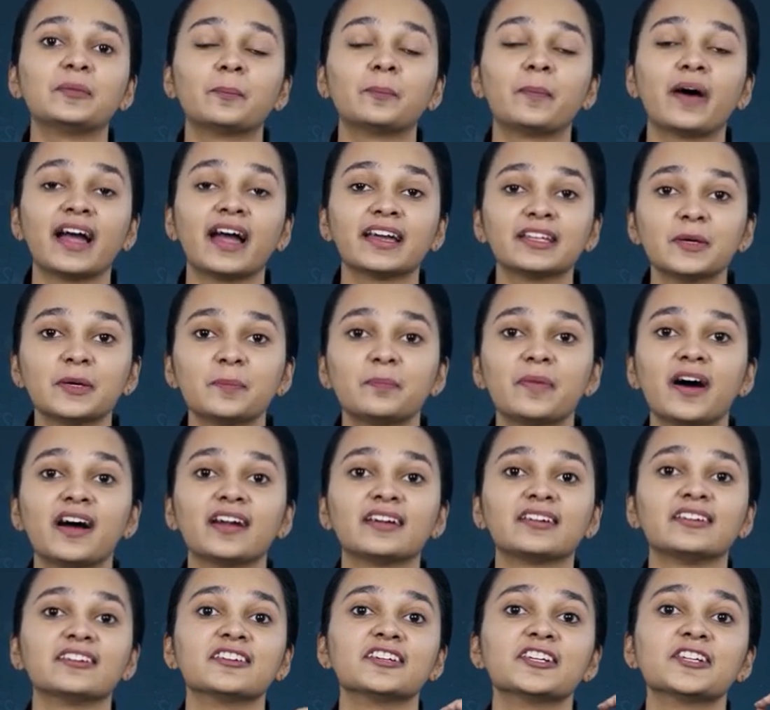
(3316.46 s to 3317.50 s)
by the
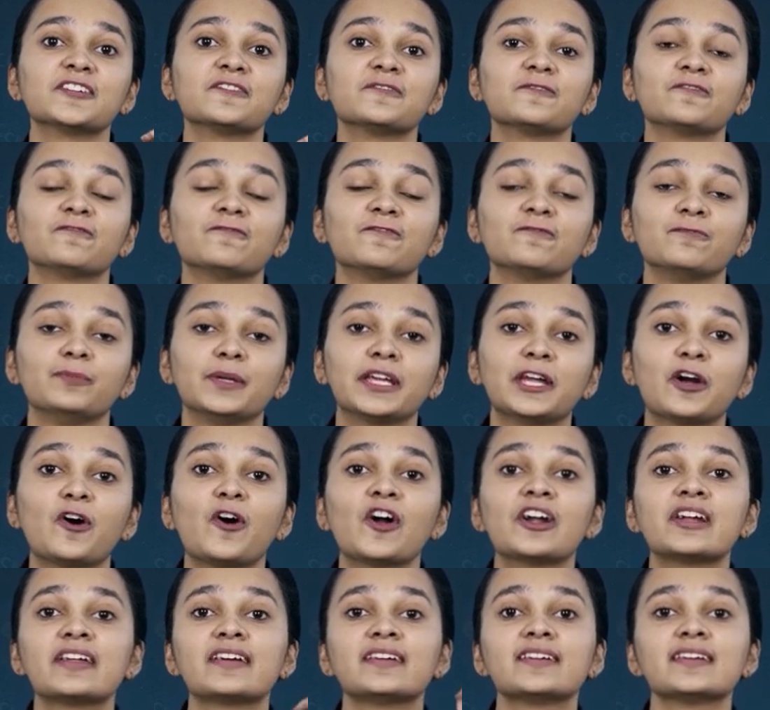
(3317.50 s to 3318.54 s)
partner
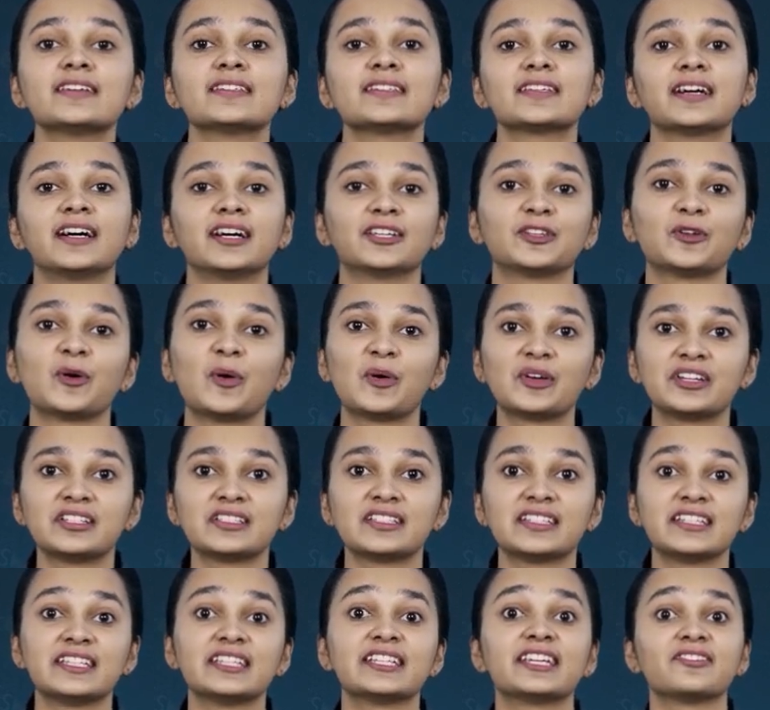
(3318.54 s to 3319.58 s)
beyond his
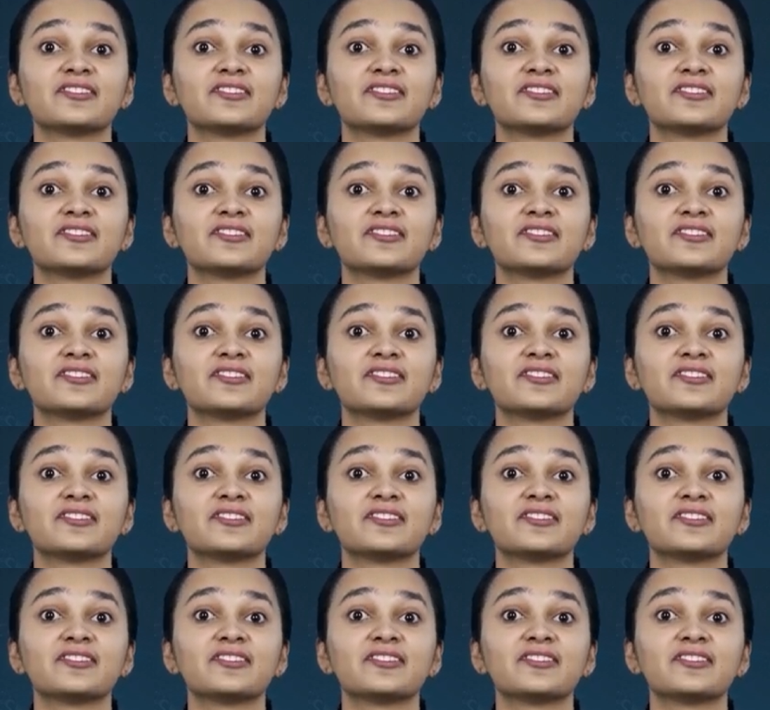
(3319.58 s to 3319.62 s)
authority.